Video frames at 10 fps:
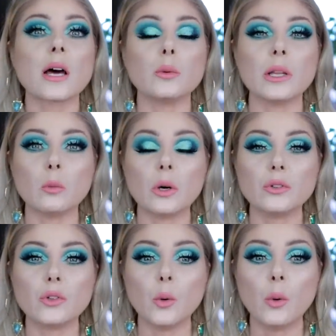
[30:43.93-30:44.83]
I really
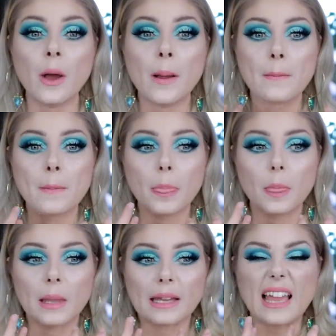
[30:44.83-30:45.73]
want to
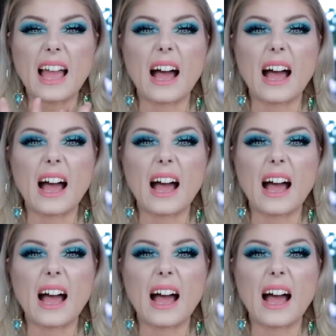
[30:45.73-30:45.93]
like